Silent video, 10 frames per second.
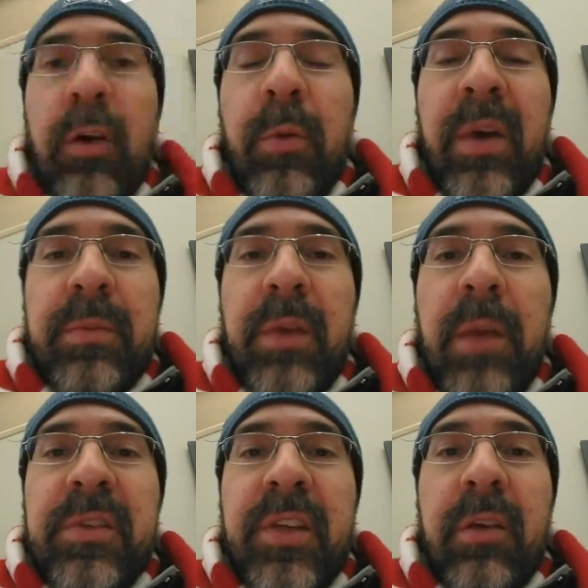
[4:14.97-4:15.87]
home ice at
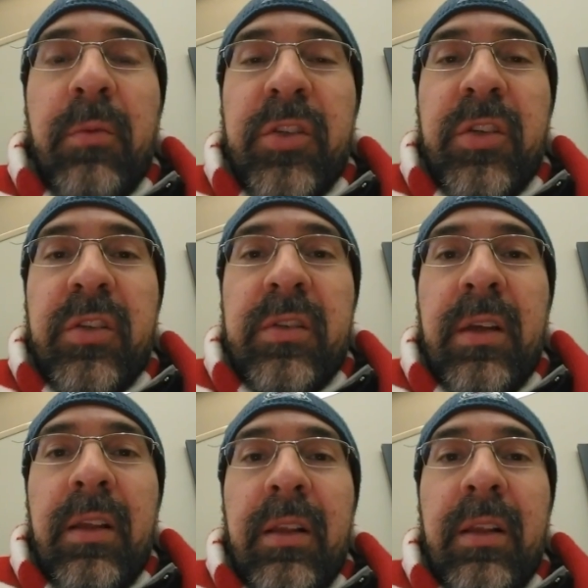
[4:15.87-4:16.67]
Pepsi Center, which is